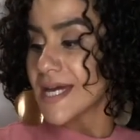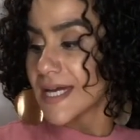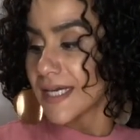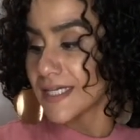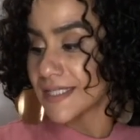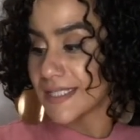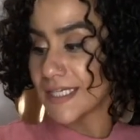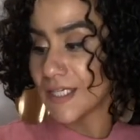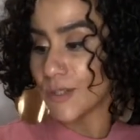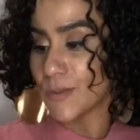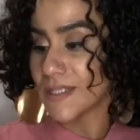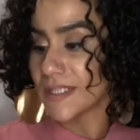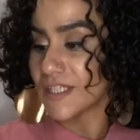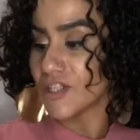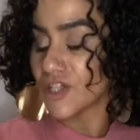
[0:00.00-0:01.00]

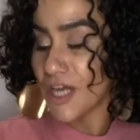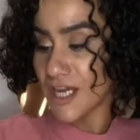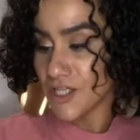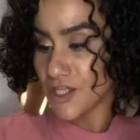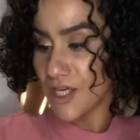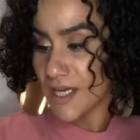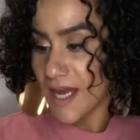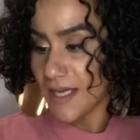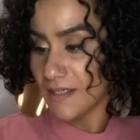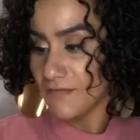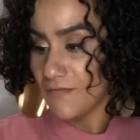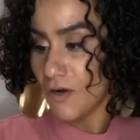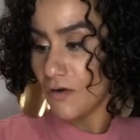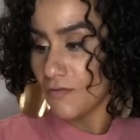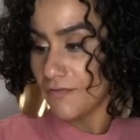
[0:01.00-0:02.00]
continuously changing and
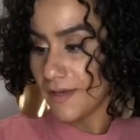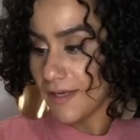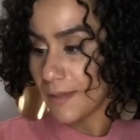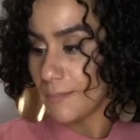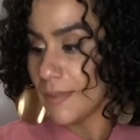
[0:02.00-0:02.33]
evolving.